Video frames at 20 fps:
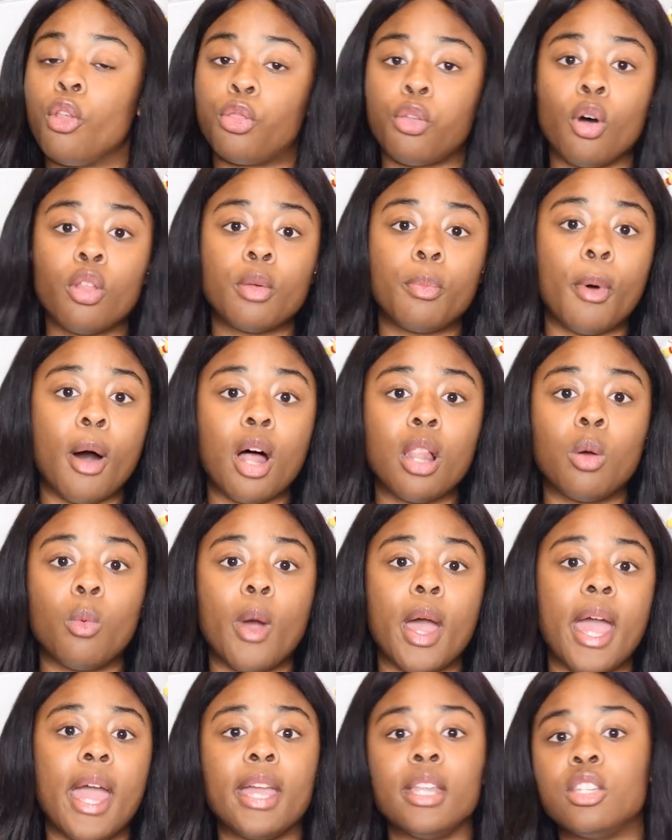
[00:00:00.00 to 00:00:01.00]
Throw the ball
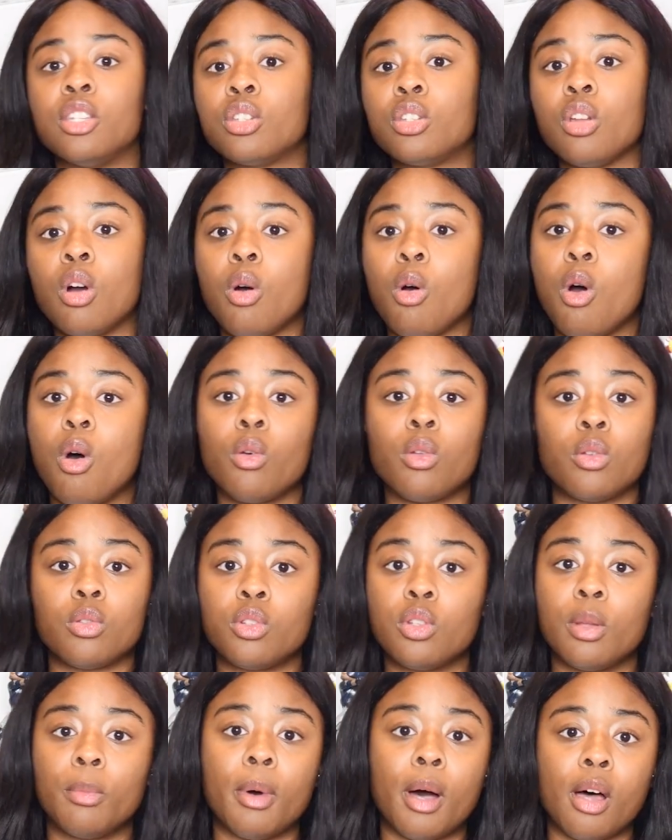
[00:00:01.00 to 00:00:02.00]
away. Just don't hold on
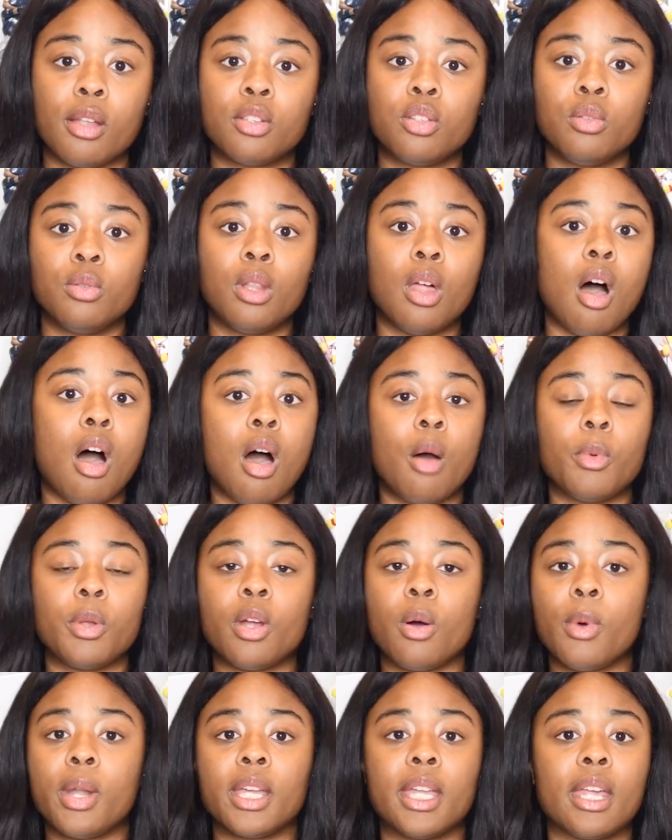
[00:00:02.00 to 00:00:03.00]
to the ball too long. We
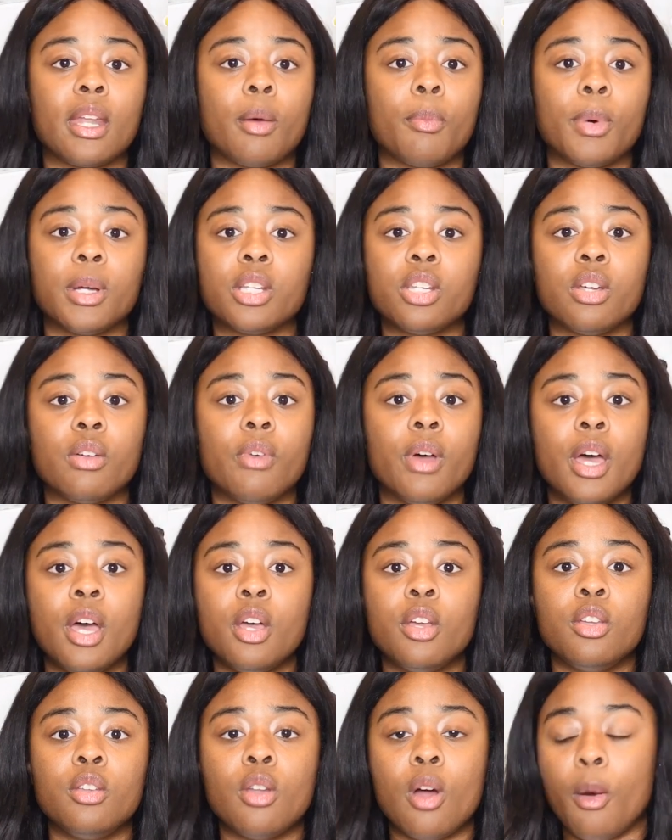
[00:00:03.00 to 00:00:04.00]
don't want to get a bunch of
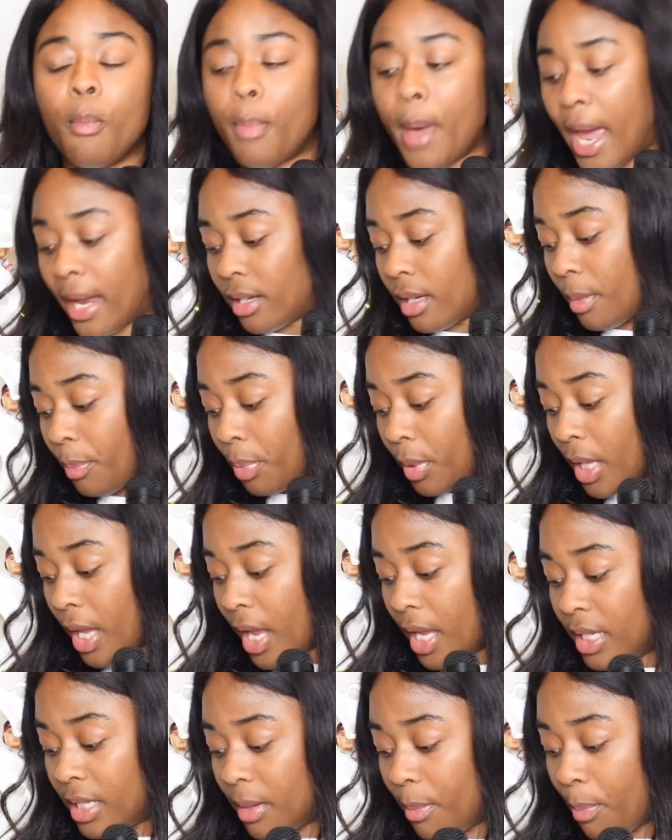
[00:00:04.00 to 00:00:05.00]
you know backed up
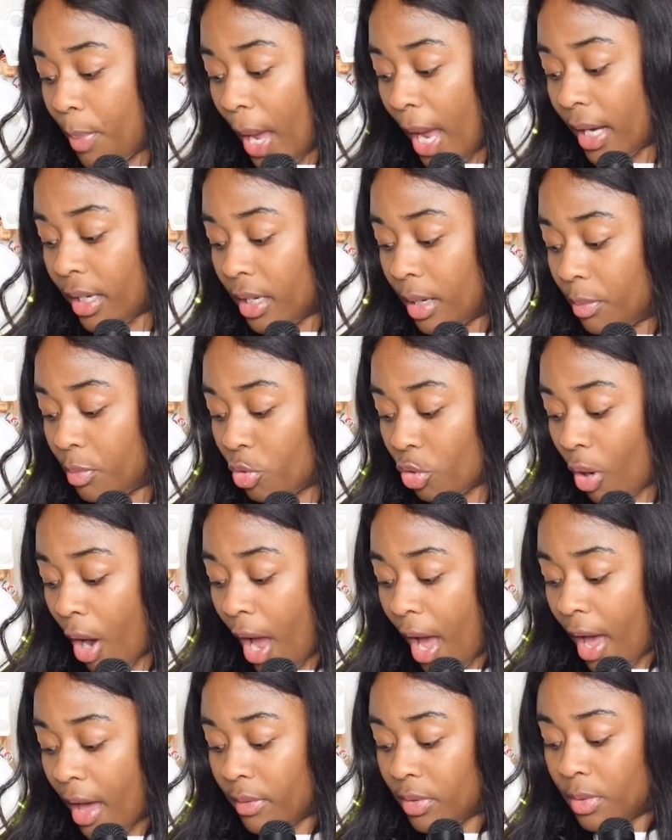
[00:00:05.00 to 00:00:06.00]
plays and backed up
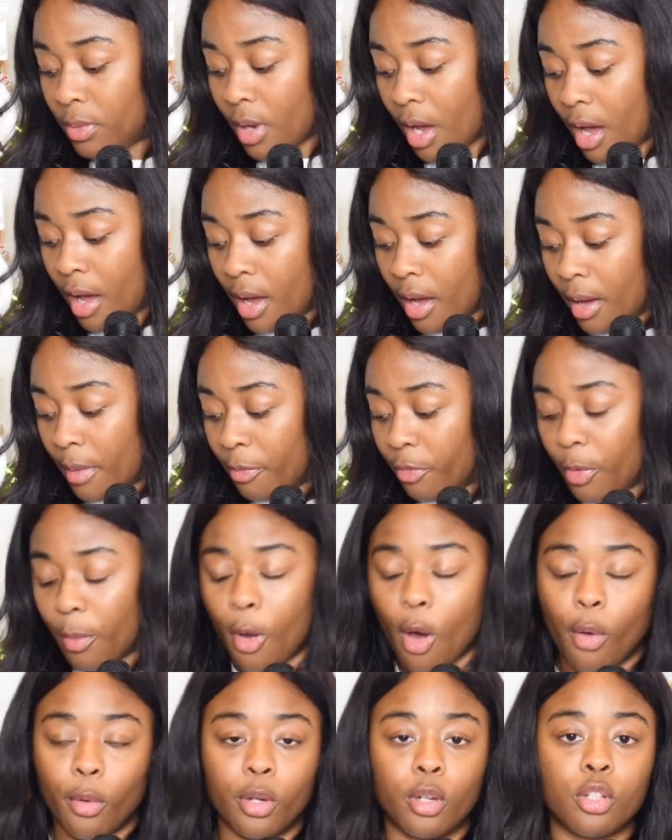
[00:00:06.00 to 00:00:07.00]
drives um, from
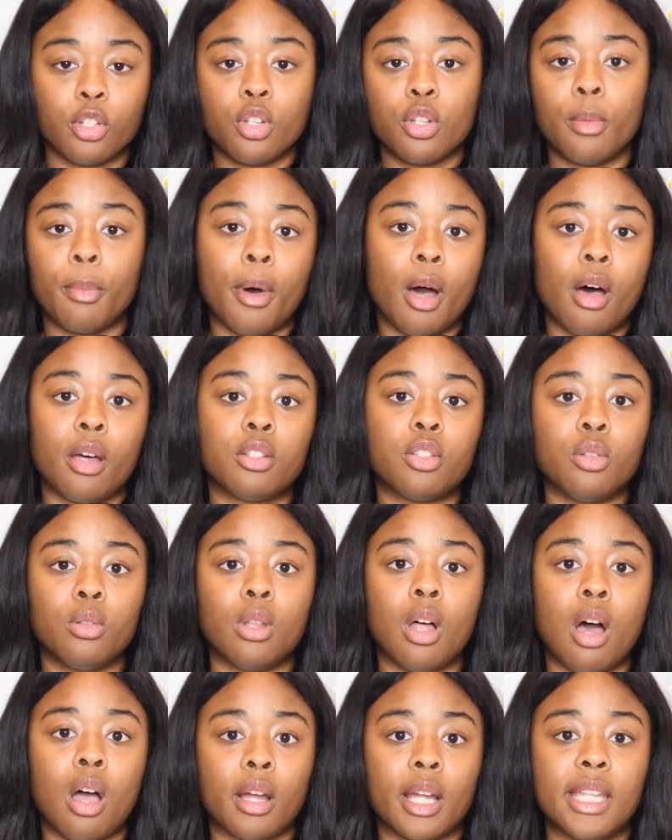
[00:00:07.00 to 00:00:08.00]
holding on to the ball too
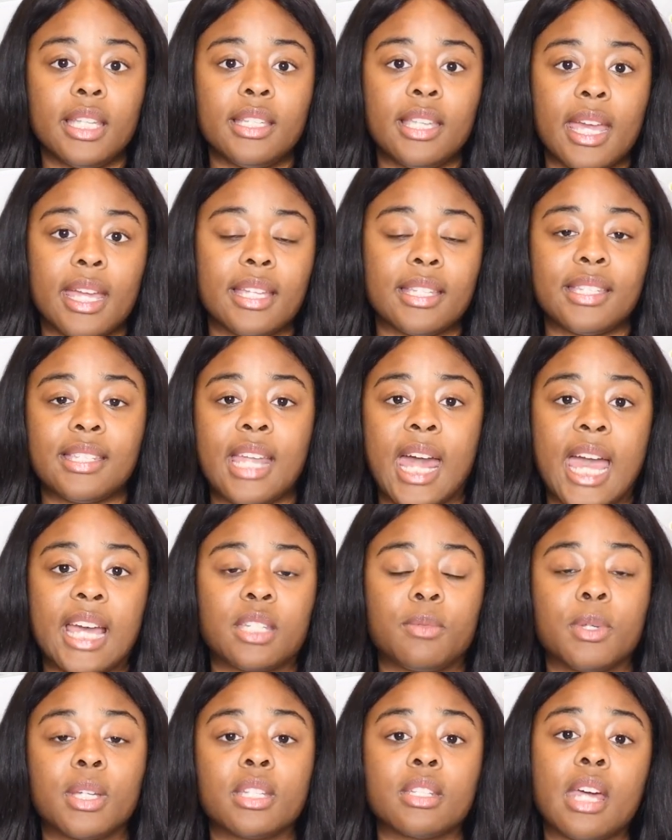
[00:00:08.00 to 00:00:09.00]
long and taking
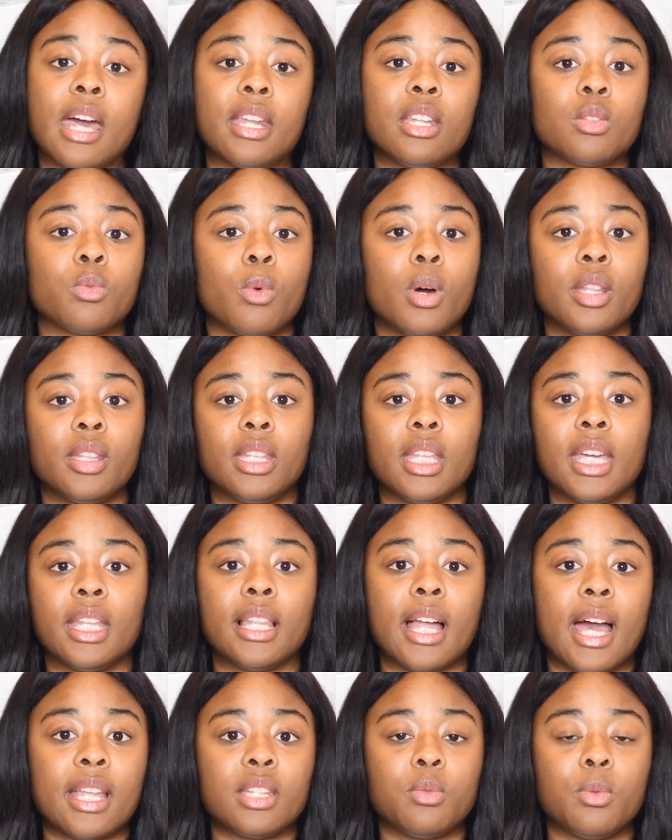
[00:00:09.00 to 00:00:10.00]
sacks because that is one
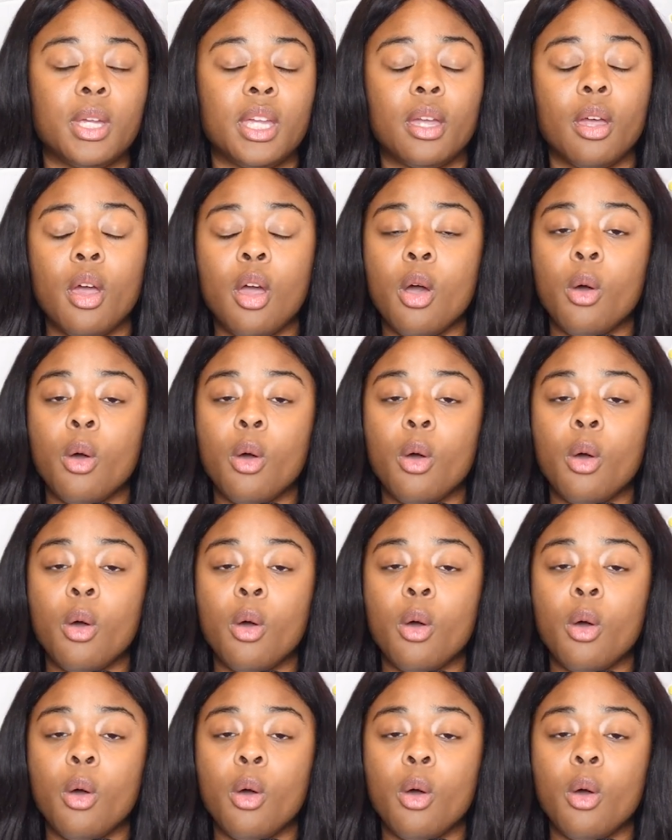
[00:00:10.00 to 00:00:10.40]
thing last week